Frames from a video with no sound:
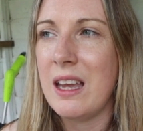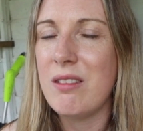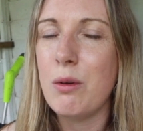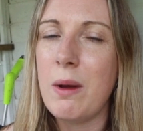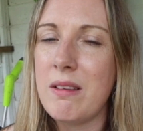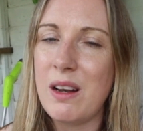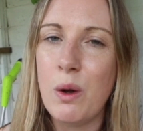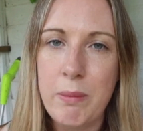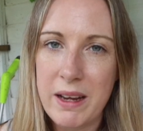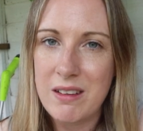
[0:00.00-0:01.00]
it's always a
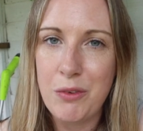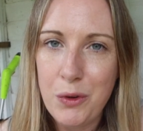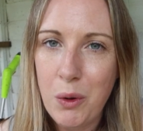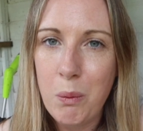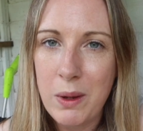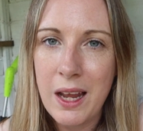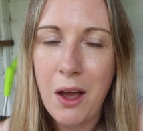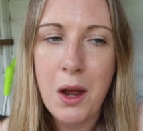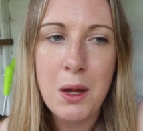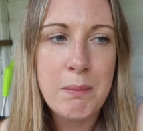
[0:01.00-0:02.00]
little bit difficult when they're
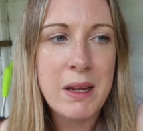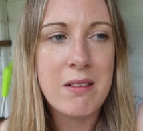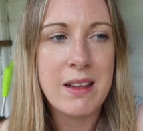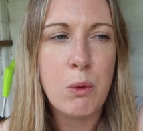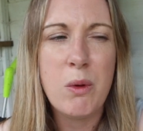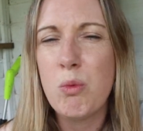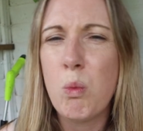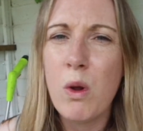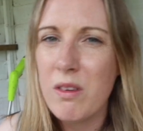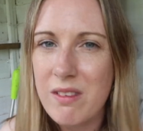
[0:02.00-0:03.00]
home because they always
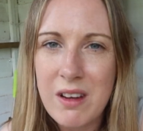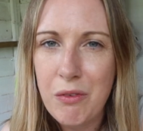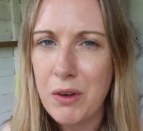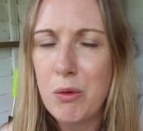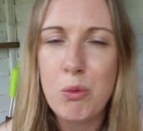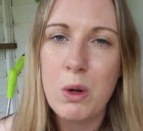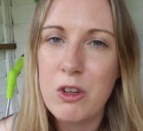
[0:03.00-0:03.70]
want stuff and always want